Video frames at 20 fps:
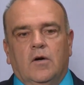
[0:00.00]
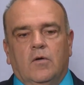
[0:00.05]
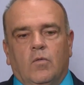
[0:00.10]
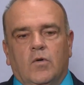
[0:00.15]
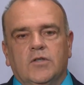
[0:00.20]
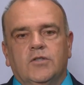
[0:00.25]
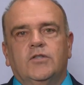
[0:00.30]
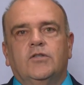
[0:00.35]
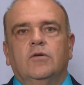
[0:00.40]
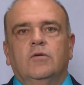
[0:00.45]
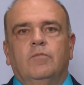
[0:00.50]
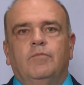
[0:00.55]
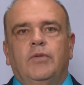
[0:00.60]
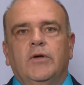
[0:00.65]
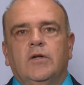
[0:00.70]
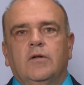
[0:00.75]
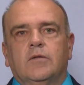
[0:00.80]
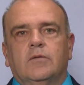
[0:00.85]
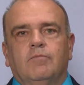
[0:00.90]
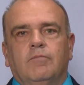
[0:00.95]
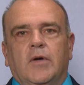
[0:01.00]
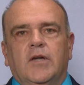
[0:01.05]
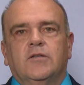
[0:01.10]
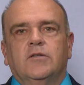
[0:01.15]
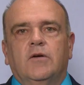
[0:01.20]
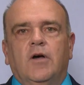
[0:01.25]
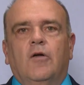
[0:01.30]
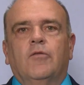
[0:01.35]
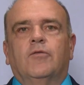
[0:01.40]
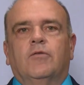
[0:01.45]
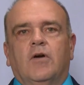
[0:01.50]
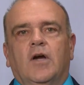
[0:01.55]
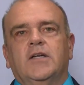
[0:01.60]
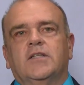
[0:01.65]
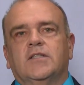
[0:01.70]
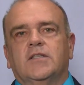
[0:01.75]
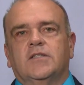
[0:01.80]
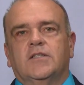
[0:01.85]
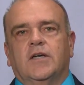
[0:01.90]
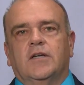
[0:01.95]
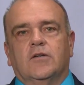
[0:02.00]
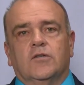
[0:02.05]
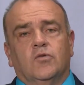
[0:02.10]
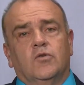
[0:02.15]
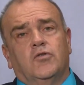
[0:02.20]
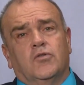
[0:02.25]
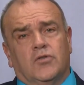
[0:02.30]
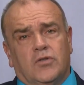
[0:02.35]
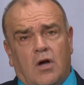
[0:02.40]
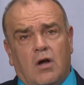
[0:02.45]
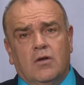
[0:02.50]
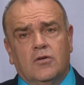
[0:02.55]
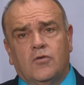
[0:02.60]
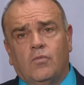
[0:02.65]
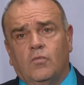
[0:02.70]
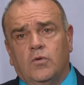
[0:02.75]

was to build mental health crisis centers, which, was also,